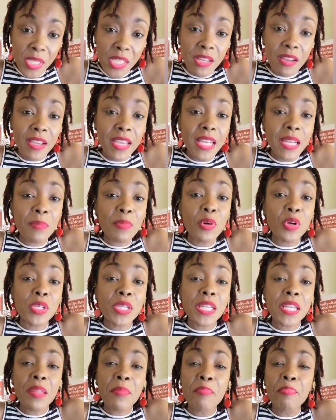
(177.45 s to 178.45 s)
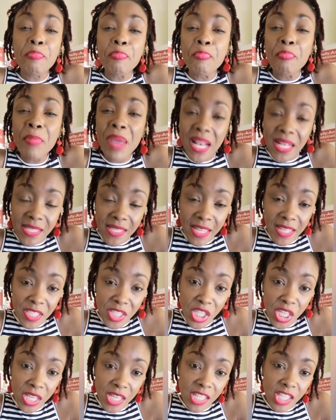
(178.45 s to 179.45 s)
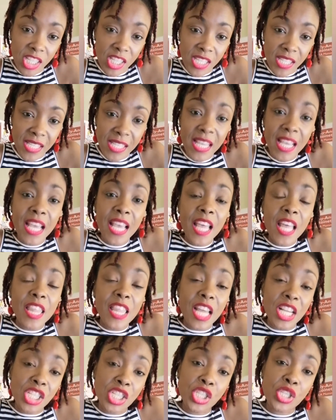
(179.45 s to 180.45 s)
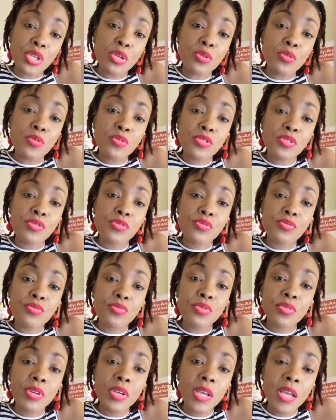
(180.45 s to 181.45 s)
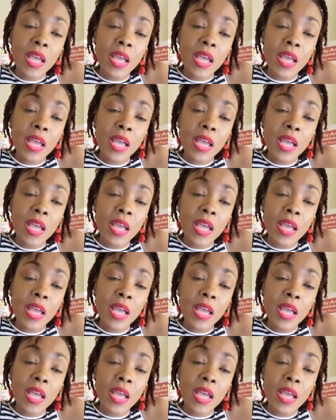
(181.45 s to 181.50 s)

we're talking about the mental changes that she goes through.